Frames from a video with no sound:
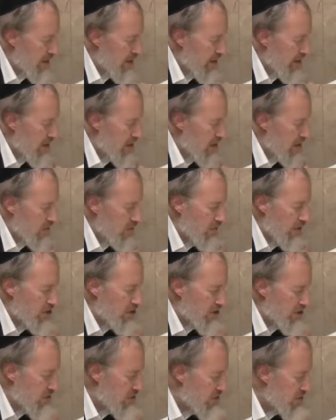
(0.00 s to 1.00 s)
Ella, what
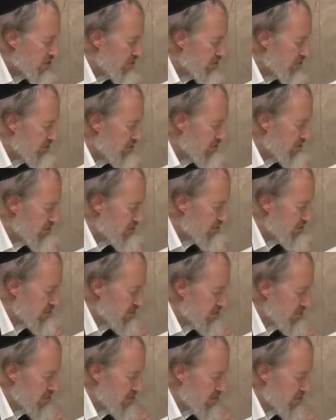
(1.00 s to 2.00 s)
should you do?
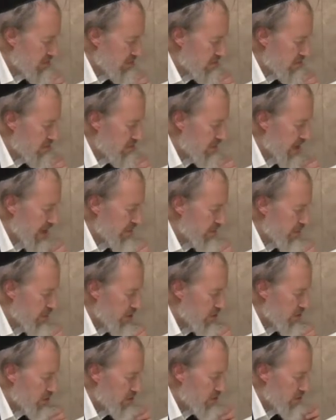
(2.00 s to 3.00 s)
Rather,
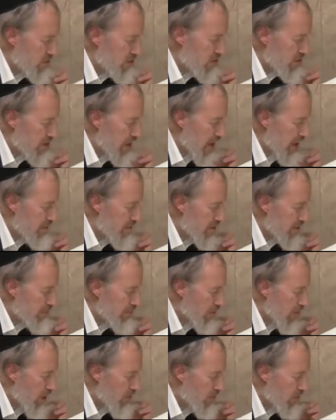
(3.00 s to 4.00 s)
what should you do? Shamim
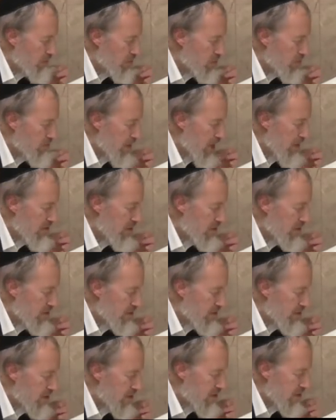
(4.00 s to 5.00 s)
para
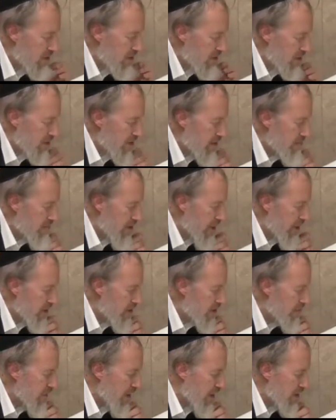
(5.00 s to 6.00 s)
muberes. Make
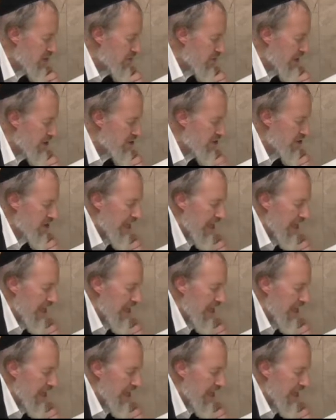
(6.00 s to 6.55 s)
an evaluation.